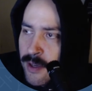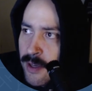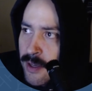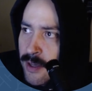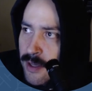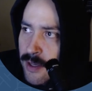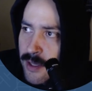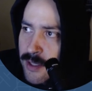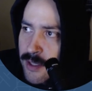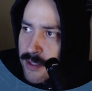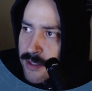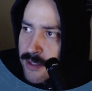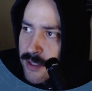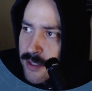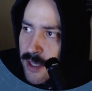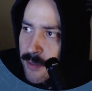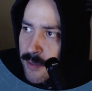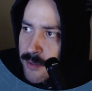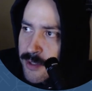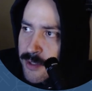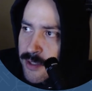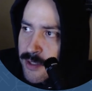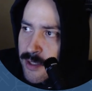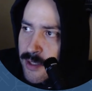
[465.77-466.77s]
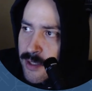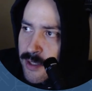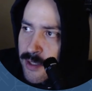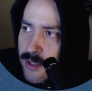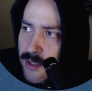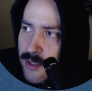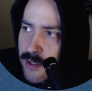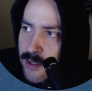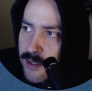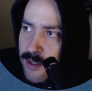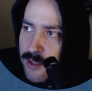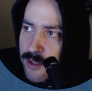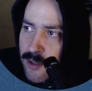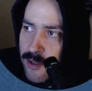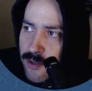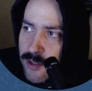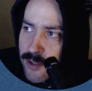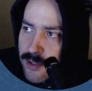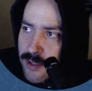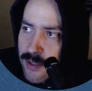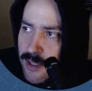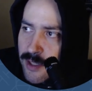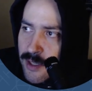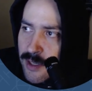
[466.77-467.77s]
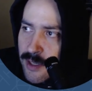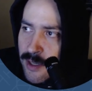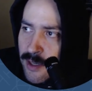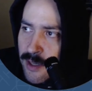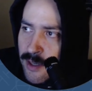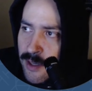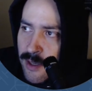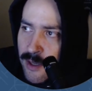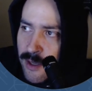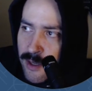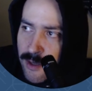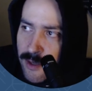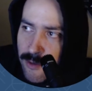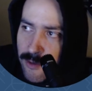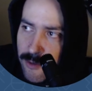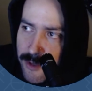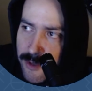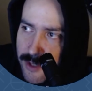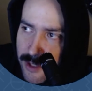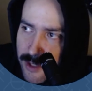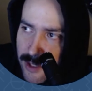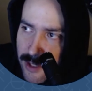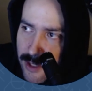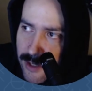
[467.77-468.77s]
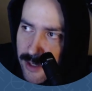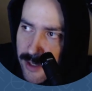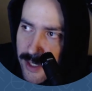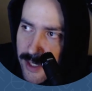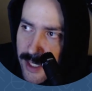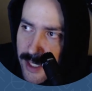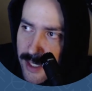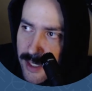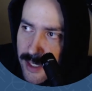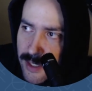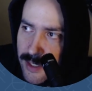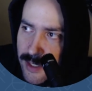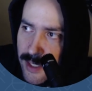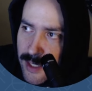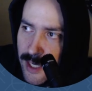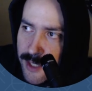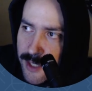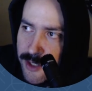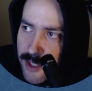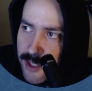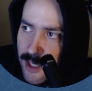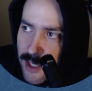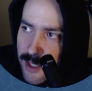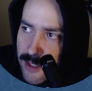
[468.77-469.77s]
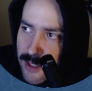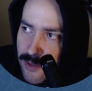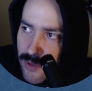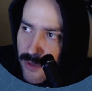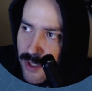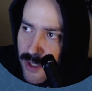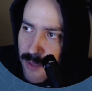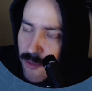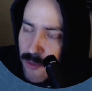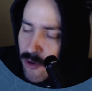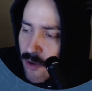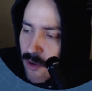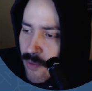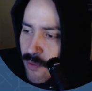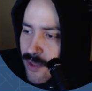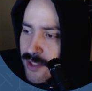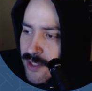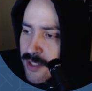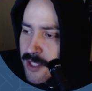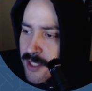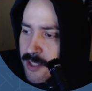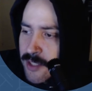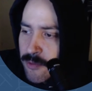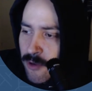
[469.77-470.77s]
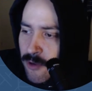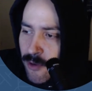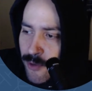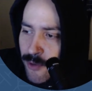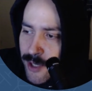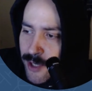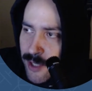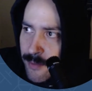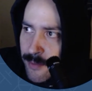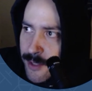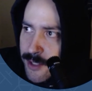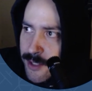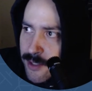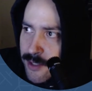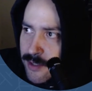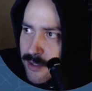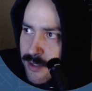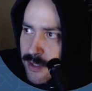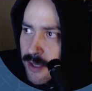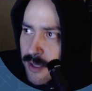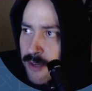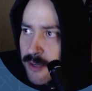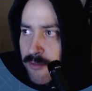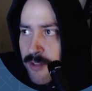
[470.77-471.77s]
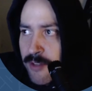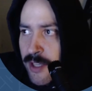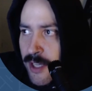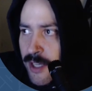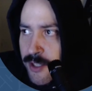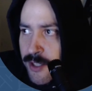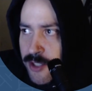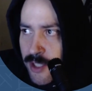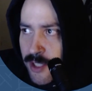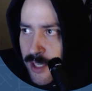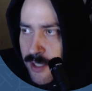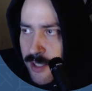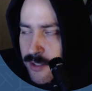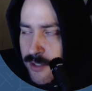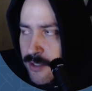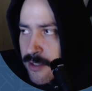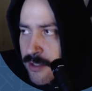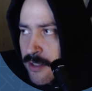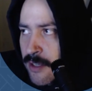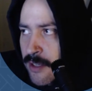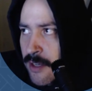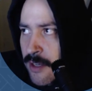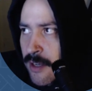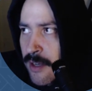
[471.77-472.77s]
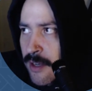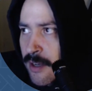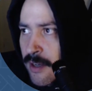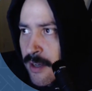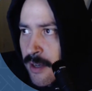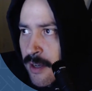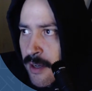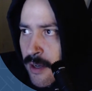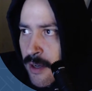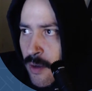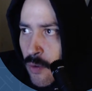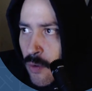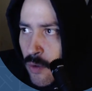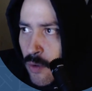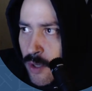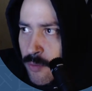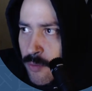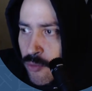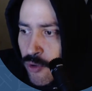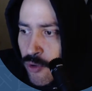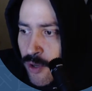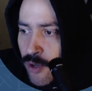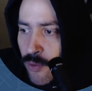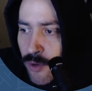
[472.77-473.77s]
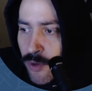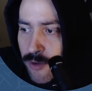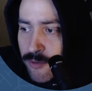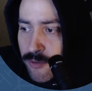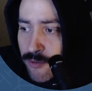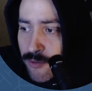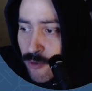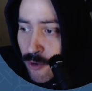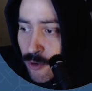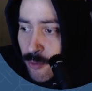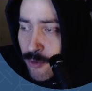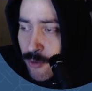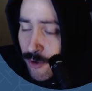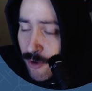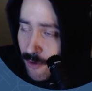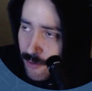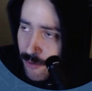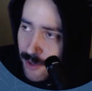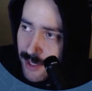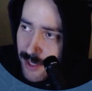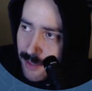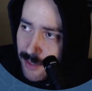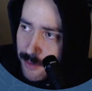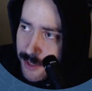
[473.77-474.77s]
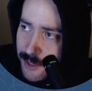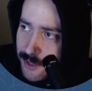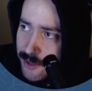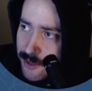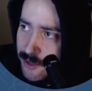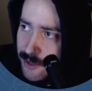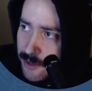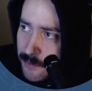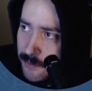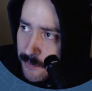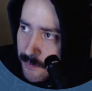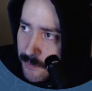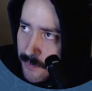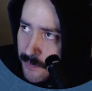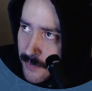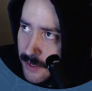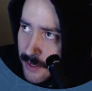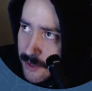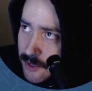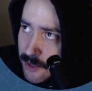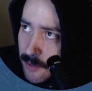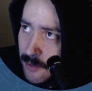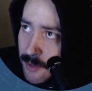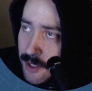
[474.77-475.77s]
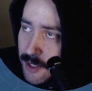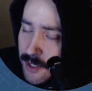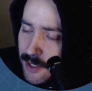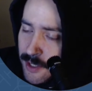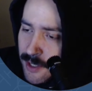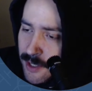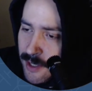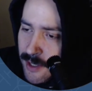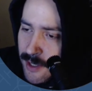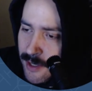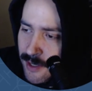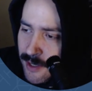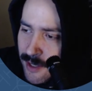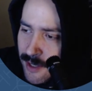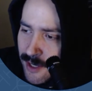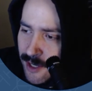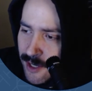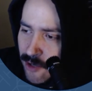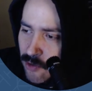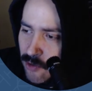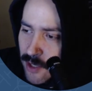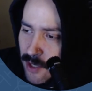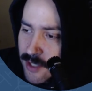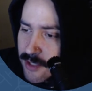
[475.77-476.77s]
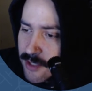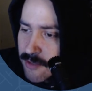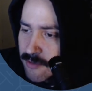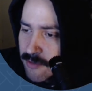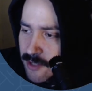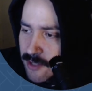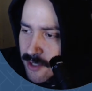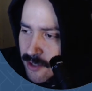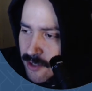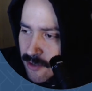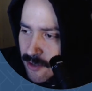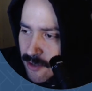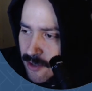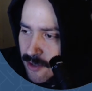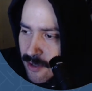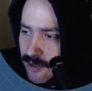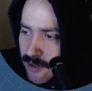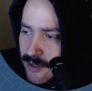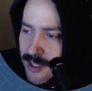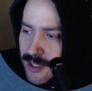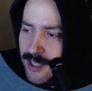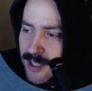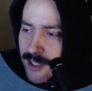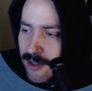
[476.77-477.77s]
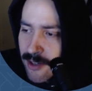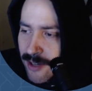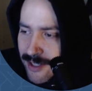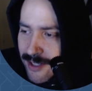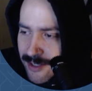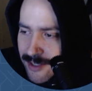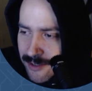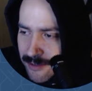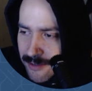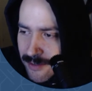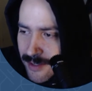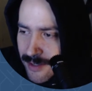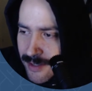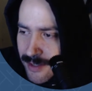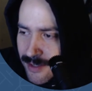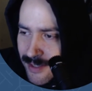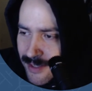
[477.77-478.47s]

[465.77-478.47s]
except you can notice that we're declaring the Nginx 1.16.1 image instead of the Nginx 1.14.1 image. So I'm going to aggressively scroll, or not aggressive, let's